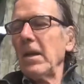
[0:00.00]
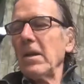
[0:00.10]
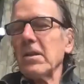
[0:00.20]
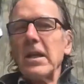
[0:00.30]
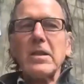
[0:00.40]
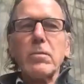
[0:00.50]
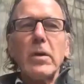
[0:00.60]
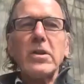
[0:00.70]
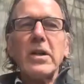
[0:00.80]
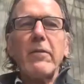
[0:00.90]
So I just
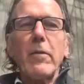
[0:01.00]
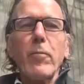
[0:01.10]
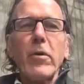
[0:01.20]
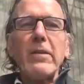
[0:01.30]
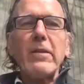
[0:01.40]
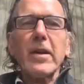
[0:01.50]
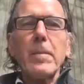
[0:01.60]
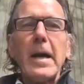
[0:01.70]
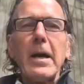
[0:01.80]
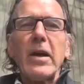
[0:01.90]
wanted you to have a brief little
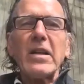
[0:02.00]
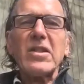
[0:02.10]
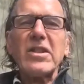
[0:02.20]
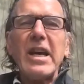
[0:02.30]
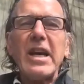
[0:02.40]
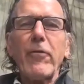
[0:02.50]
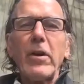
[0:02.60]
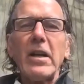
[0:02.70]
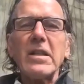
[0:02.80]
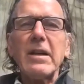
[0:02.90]
background. It's
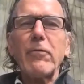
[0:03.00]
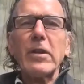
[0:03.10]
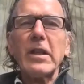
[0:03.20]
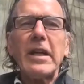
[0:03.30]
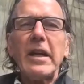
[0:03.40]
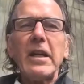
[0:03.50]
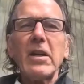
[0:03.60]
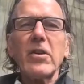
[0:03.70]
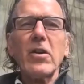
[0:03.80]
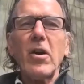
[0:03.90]
different. It's different than any
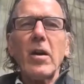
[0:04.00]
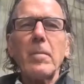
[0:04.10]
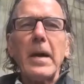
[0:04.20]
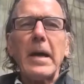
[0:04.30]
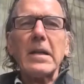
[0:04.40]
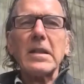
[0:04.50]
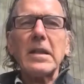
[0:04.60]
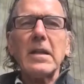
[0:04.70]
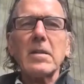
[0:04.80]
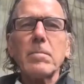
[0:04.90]
other garden
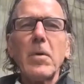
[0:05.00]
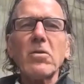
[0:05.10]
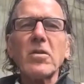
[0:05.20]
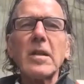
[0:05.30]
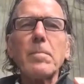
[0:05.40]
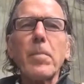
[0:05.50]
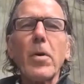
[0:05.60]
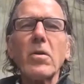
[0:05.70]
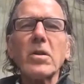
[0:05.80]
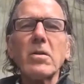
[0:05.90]
magazine. It's mostly
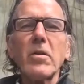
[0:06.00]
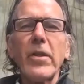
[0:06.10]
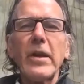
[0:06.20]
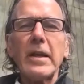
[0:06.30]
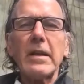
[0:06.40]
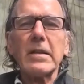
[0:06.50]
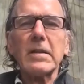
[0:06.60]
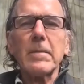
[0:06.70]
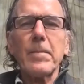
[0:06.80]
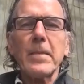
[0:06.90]
personal things.
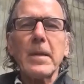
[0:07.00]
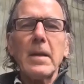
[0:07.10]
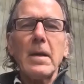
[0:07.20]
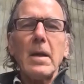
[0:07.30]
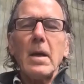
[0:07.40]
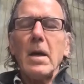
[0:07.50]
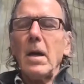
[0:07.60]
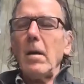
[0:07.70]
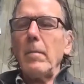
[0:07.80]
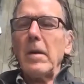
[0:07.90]

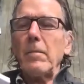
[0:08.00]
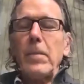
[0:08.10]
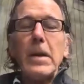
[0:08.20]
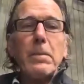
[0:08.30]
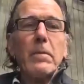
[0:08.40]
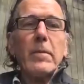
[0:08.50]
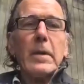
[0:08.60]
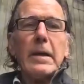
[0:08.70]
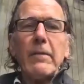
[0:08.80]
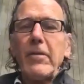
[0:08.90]
And people
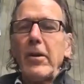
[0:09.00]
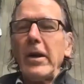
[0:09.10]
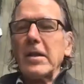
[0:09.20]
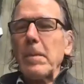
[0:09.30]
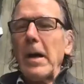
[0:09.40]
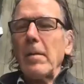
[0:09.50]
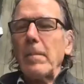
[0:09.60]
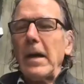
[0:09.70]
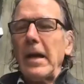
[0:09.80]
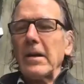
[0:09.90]
get very inspired
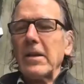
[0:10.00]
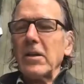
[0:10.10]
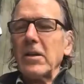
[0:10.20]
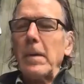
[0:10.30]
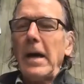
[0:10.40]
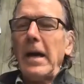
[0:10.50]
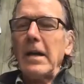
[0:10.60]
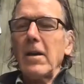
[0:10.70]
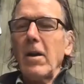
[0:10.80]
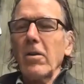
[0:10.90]
by it and touched by it
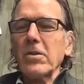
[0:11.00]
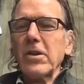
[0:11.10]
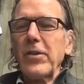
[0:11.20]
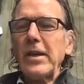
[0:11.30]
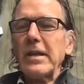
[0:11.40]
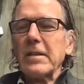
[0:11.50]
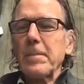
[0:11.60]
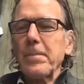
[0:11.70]
and all those good things.